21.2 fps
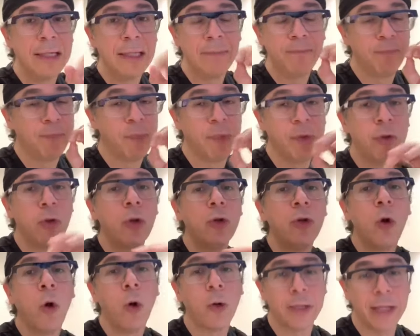Don't
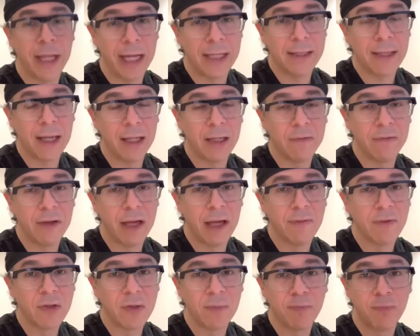hoard N ninety-fives.
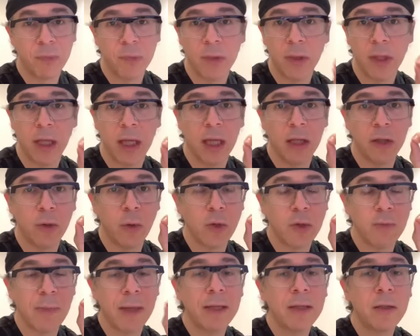Uh, those
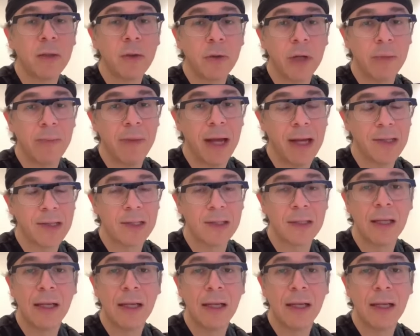medical grade masks,